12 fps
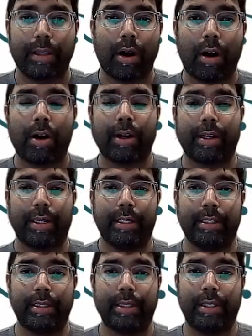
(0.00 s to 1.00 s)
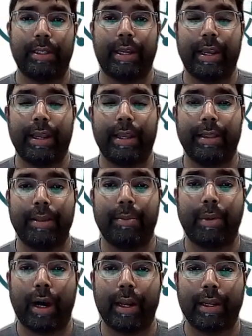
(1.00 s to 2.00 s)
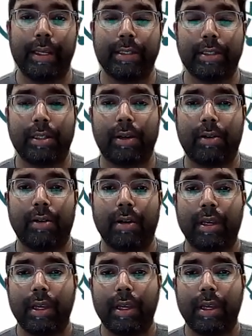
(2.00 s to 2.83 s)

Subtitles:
hardness in the body. And so